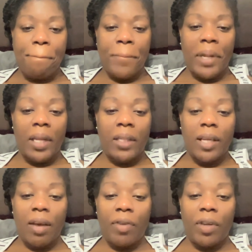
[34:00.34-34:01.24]
because
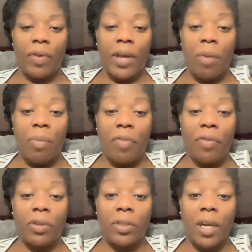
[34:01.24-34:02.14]
I haven't even had my
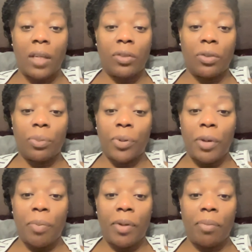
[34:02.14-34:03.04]
first doctor's
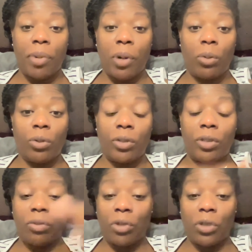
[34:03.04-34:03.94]
appointment
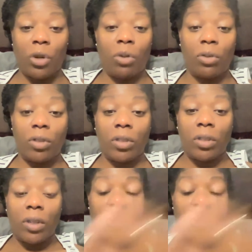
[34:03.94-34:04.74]
post results.